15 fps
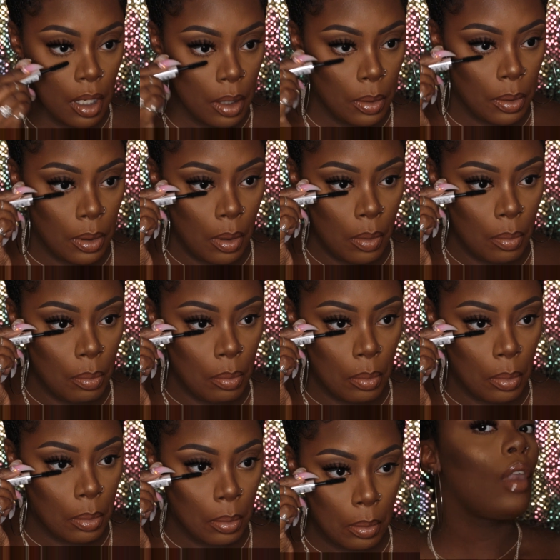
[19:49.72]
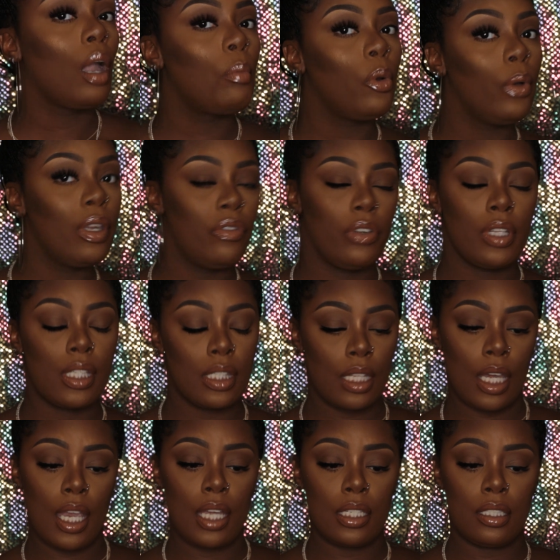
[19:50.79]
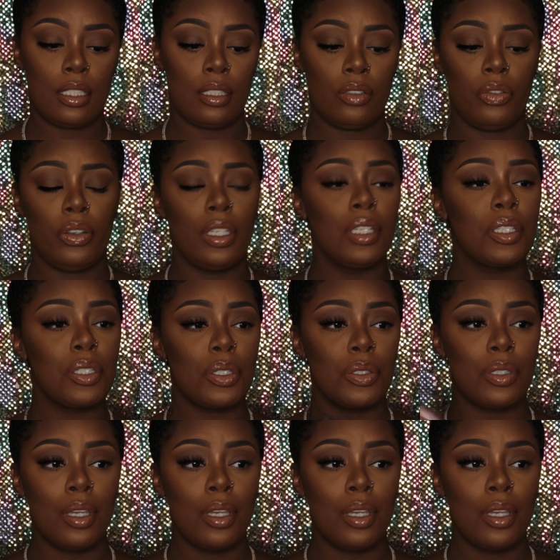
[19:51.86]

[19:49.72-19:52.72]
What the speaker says: nope. I'm going to wait for this lash to finish